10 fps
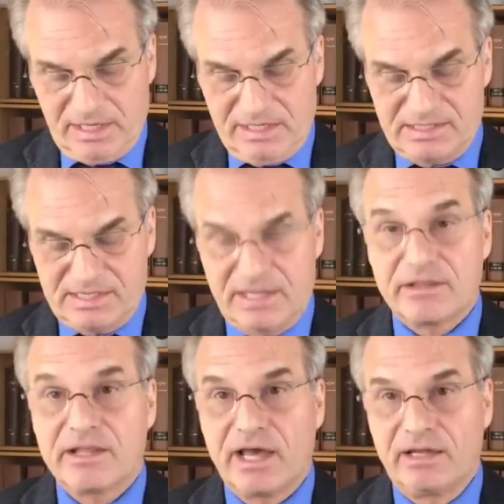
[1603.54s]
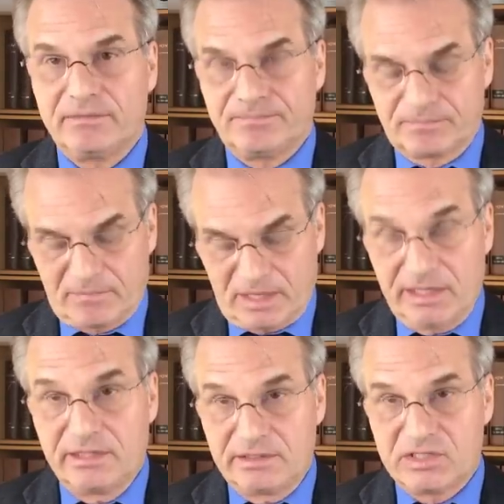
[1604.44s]
He said then,
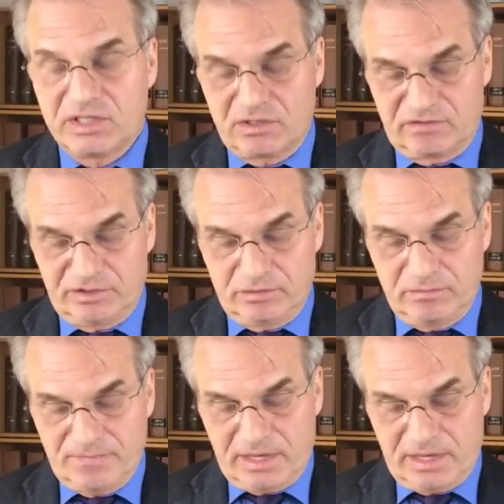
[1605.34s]
in this interview,